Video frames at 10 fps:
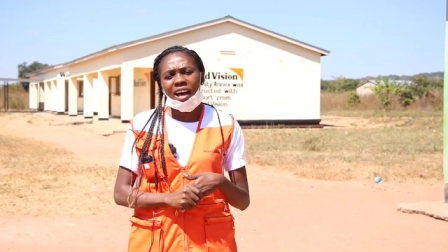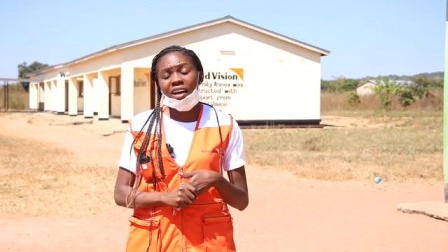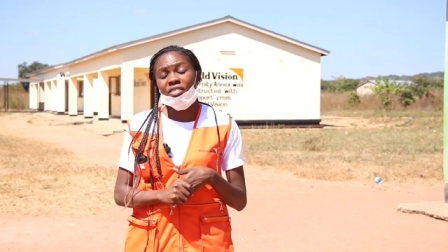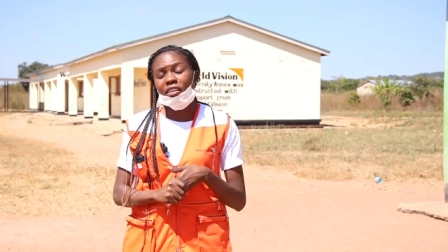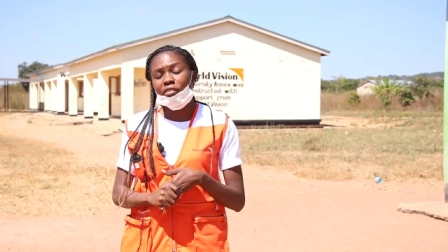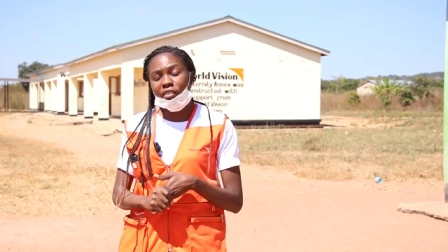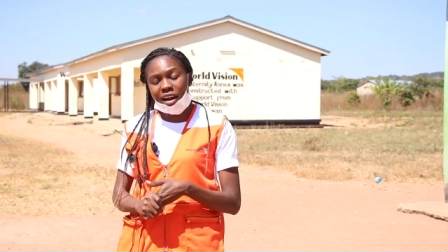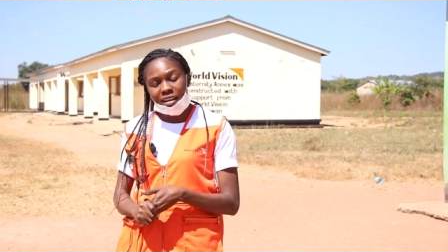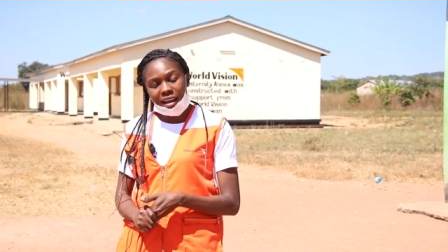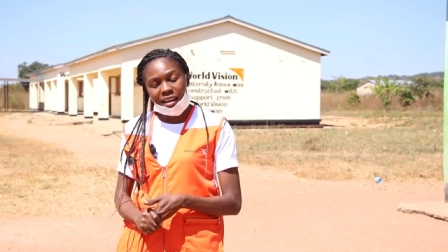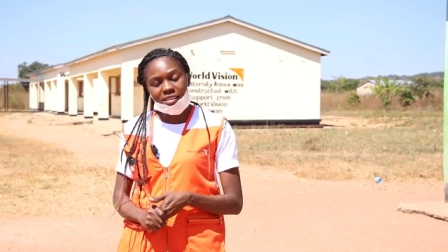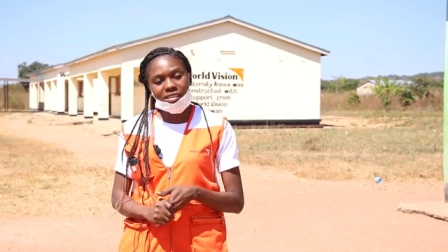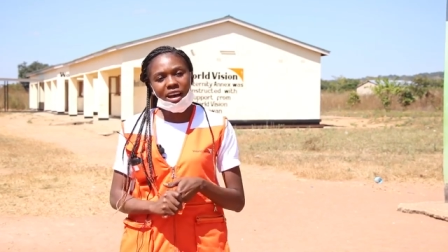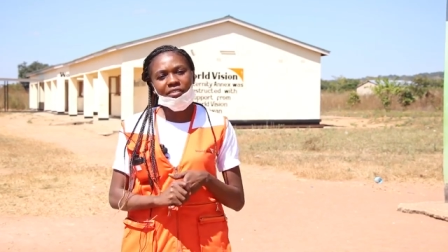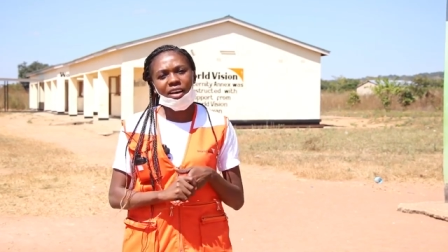and the frontline
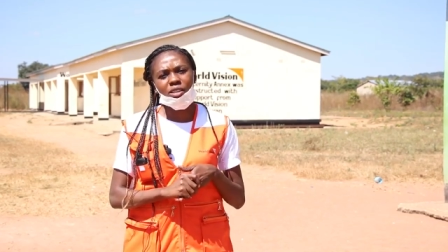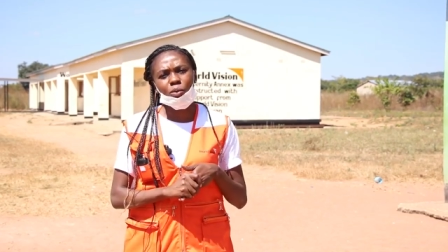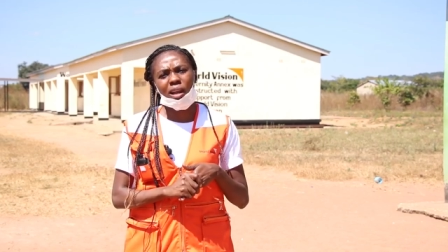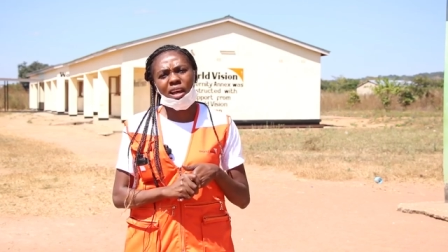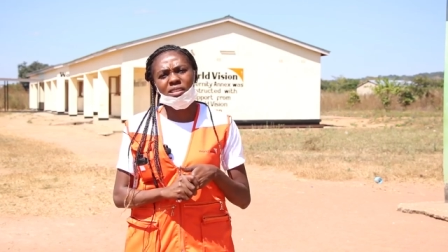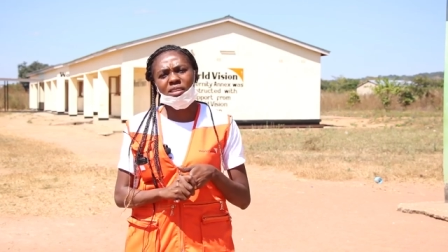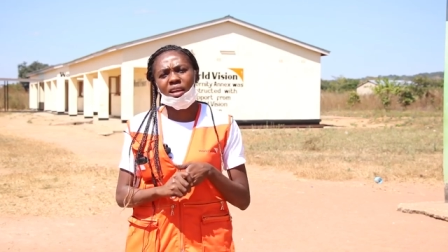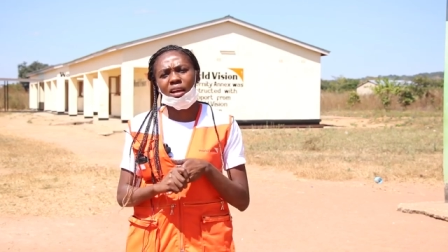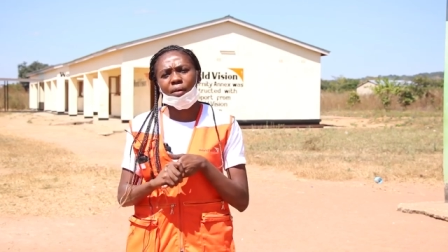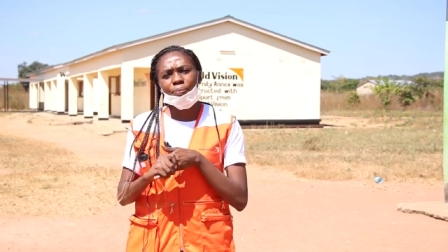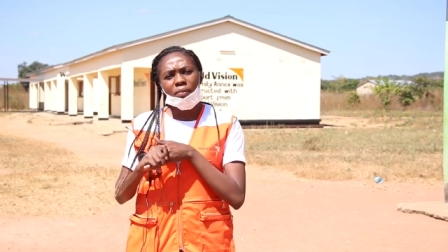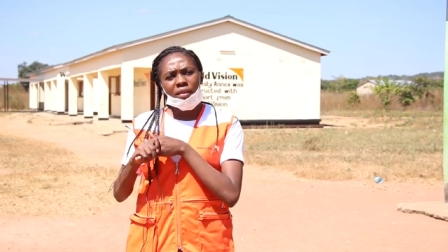staff as well as the